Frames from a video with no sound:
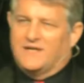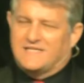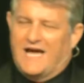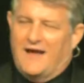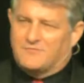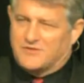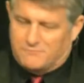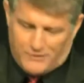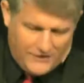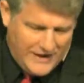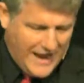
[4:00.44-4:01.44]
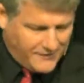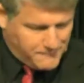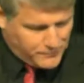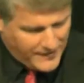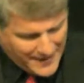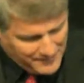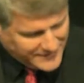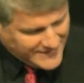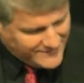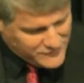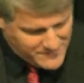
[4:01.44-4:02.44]
what types of prayer, how to pray. I'm going
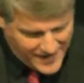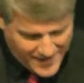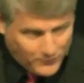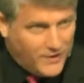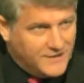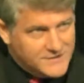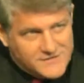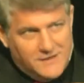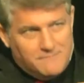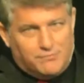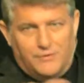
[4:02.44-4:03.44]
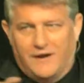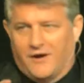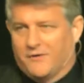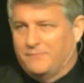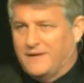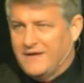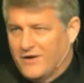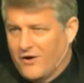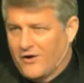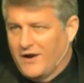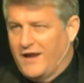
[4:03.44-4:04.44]
to give you mine. One is prayer, P
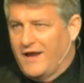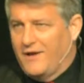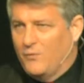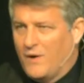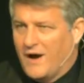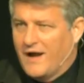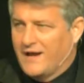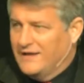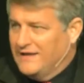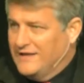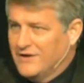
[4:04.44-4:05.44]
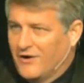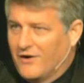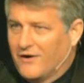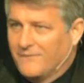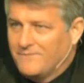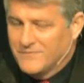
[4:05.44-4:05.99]
R A Y E R.